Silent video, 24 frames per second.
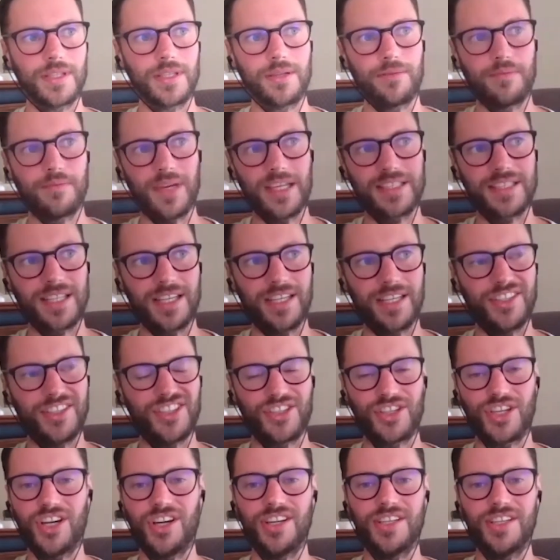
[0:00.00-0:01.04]
basically you
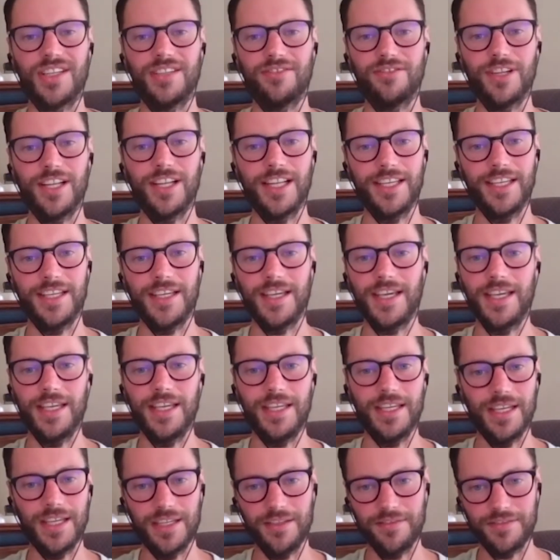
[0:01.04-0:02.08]
can't really
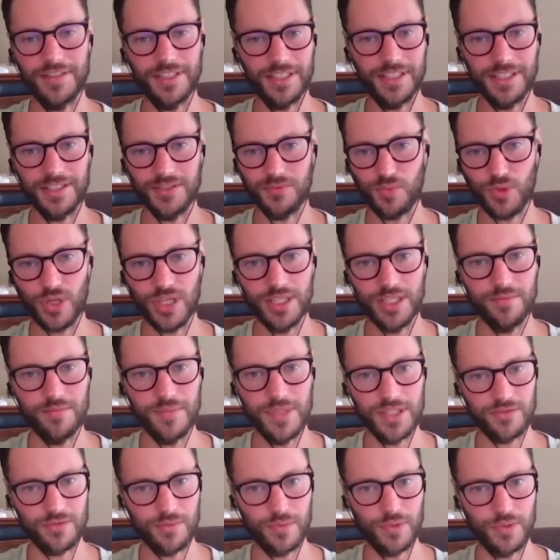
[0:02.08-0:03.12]
eat anything. It's pretty
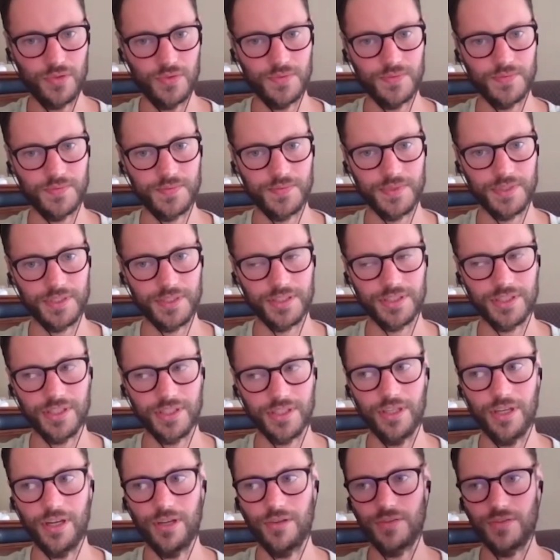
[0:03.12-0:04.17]
miserable. So
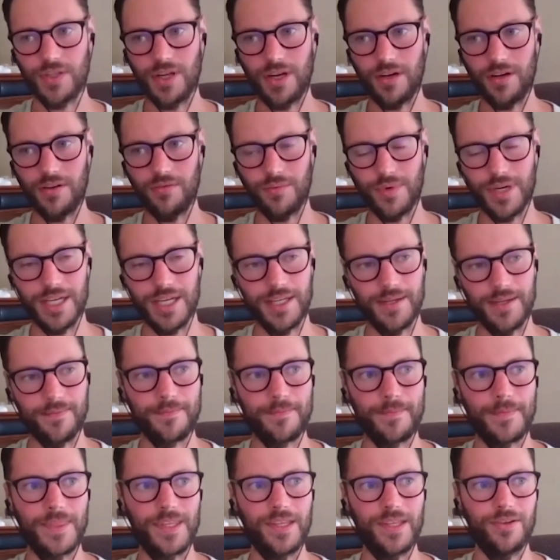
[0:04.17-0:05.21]
you lose a lot of weight,
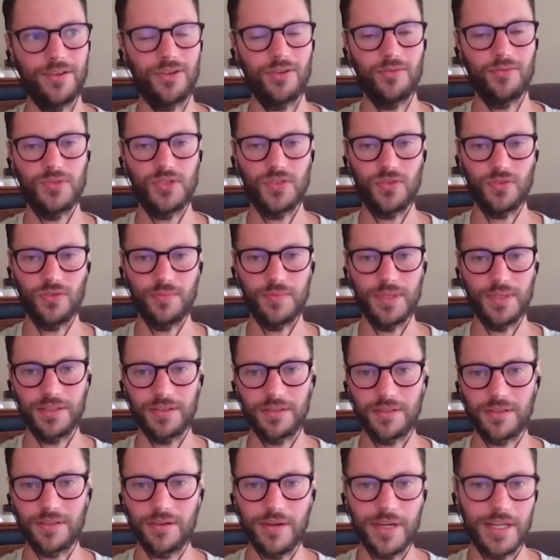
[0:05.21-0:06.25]
you're not absorbing
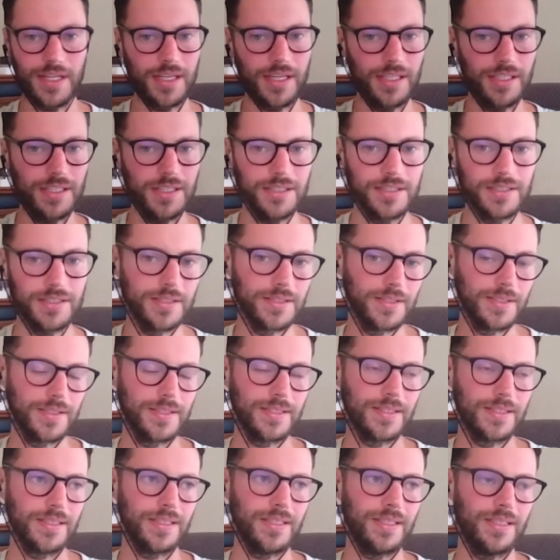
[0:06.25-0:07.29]
correctly.
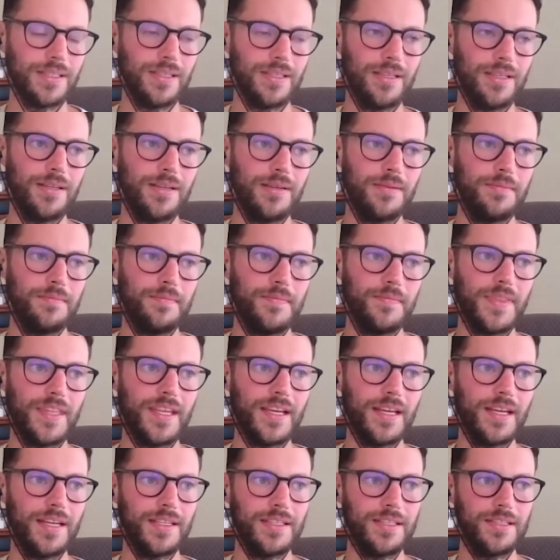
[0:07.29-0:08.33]

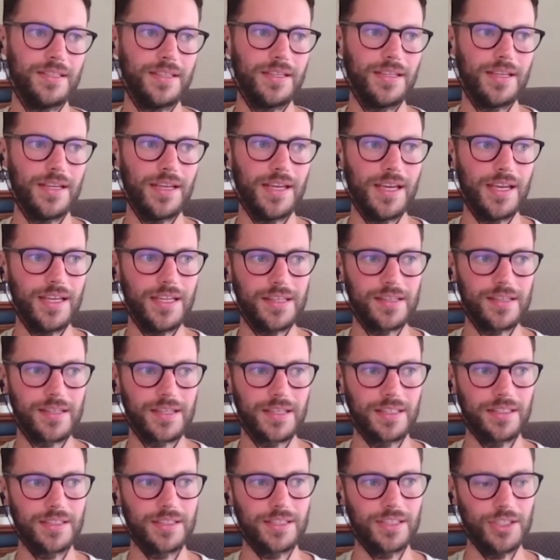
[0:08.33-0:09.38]
And
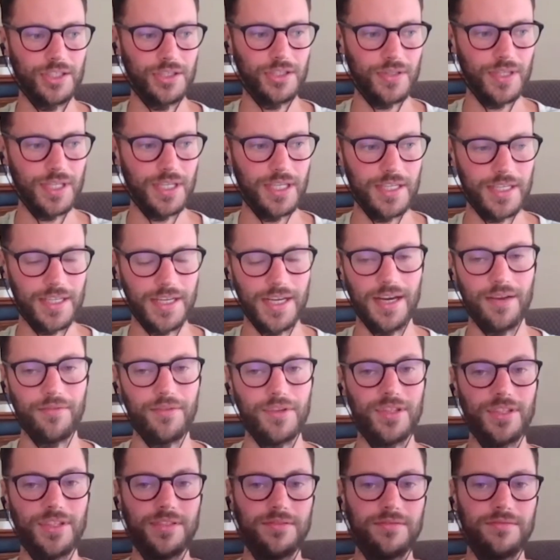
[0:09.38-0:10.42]
anything that you eat other
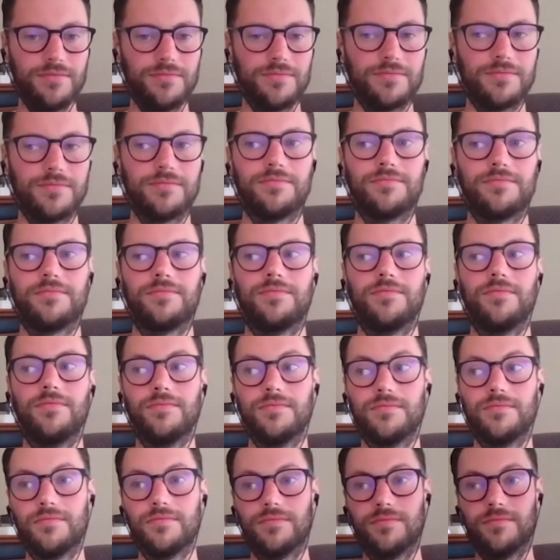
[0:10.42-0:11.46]
than
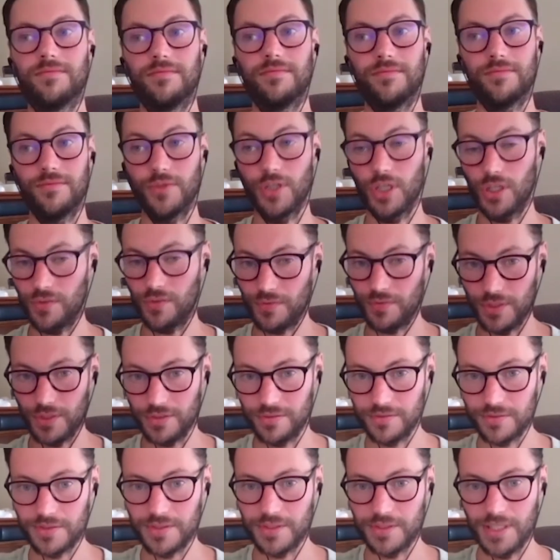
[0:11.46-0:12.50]
raw
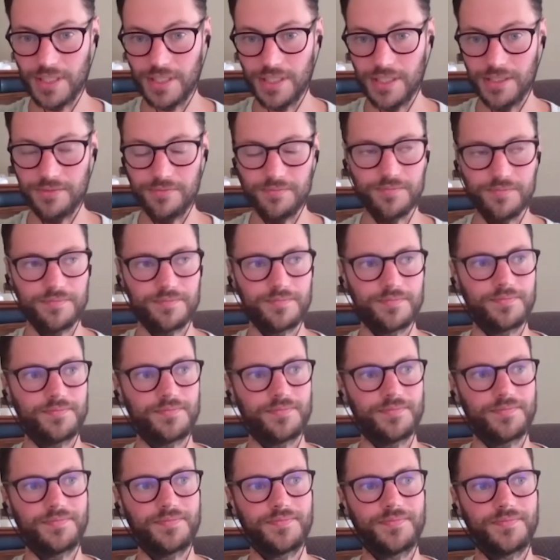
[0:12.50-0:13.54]
fruit and
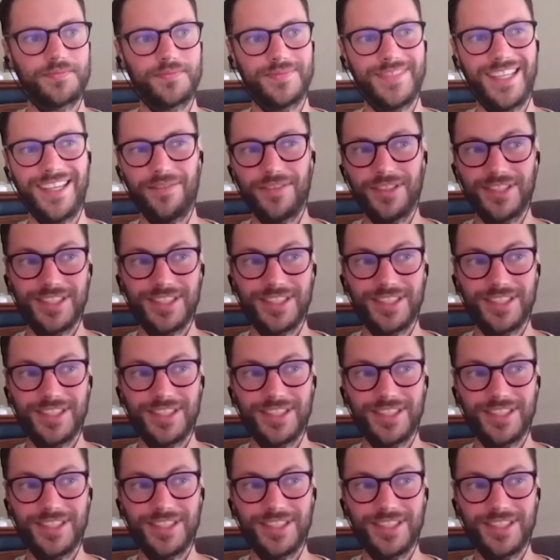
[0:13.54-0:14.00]
even